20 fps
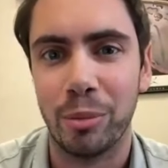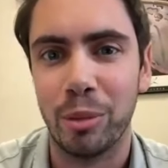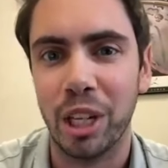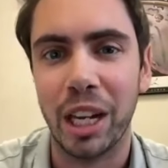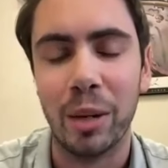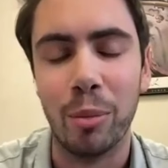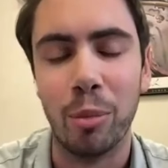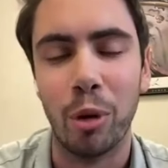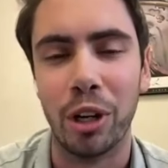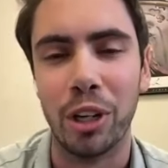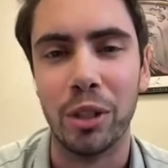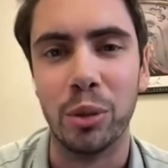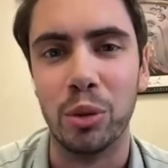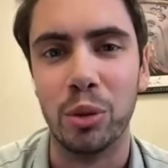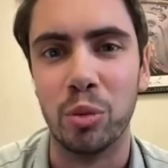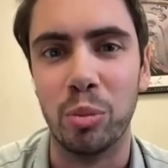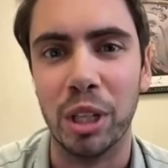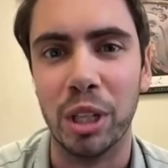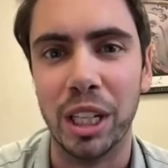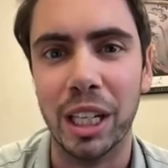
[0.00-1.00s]
anybody
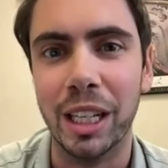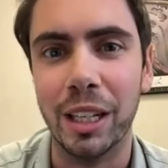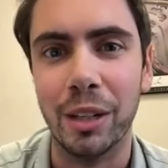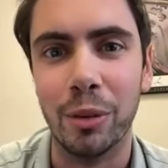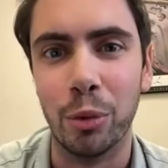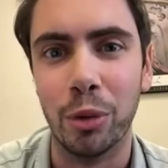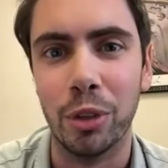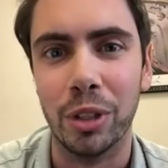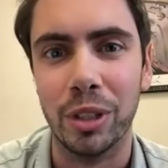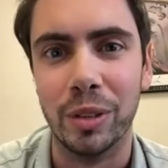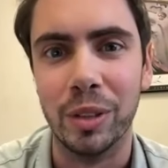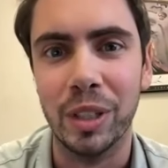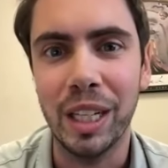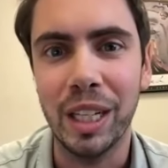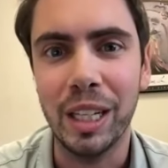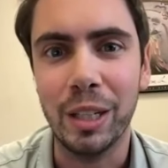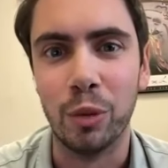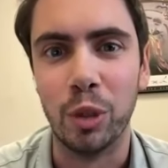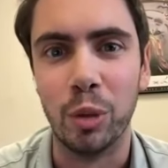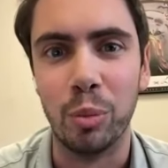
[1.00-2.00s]
who's been in
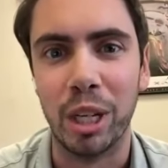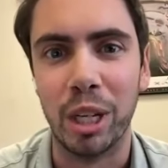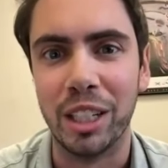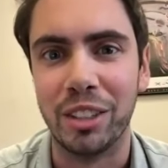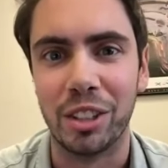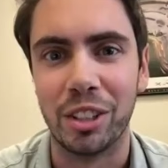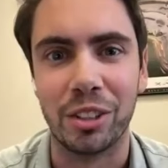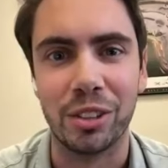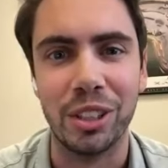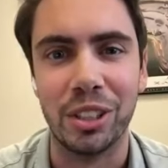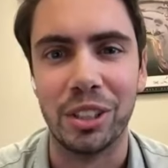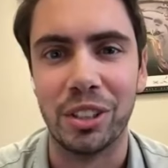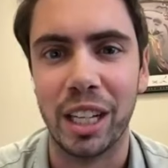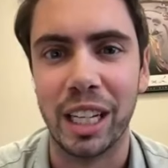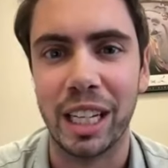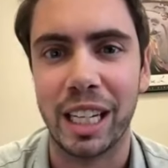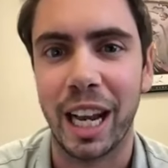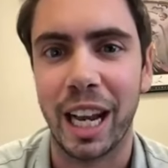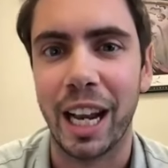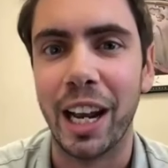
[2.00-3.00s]
would basically
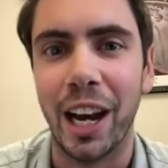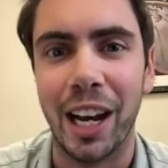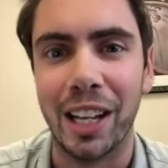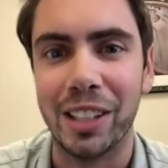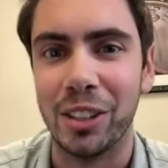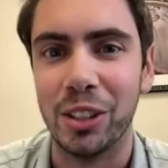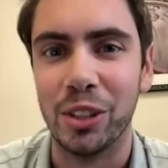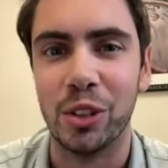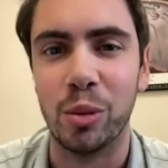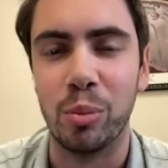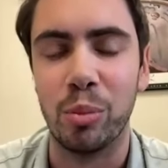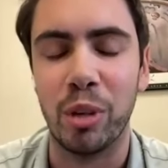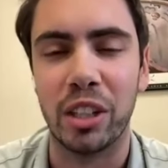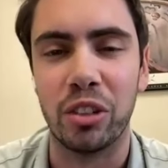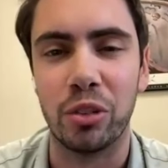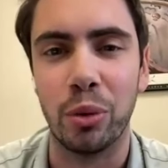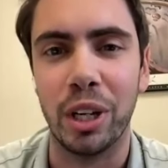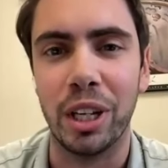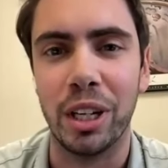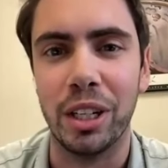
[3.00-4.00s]
say chaos is the
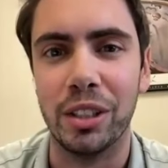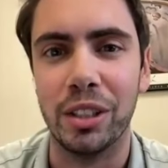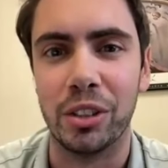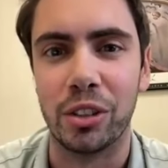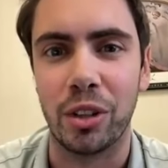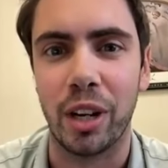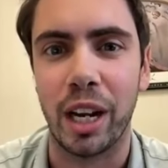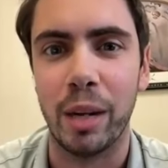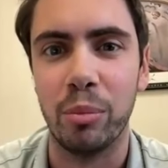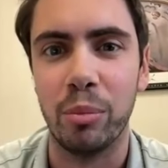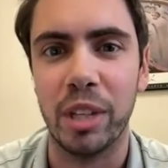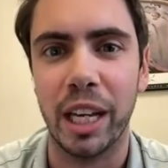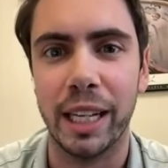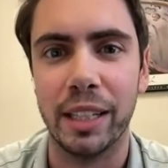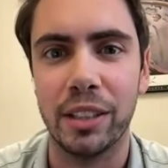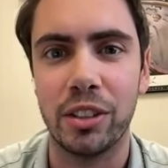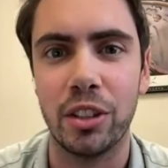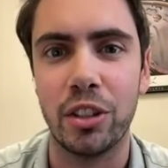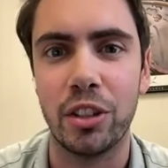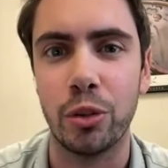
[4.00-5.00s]
best way to describe
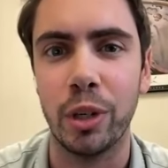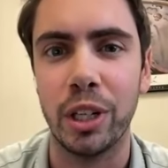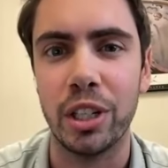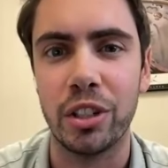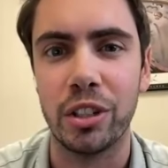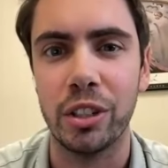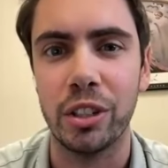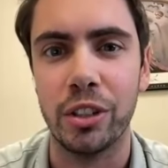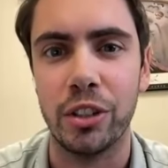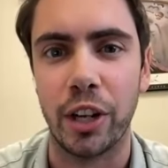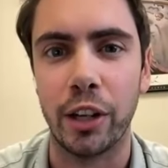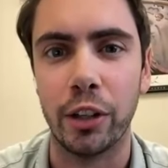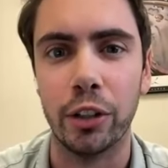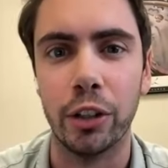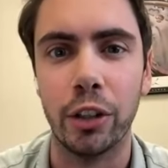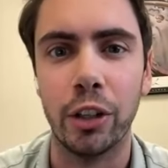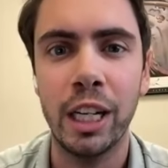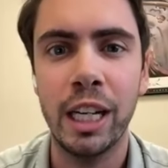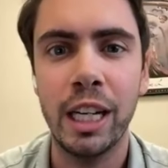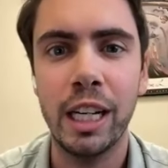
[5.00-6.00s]
that situation in
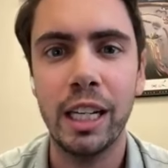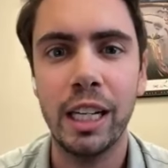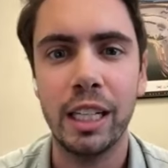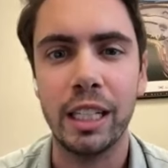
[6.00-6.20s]
general.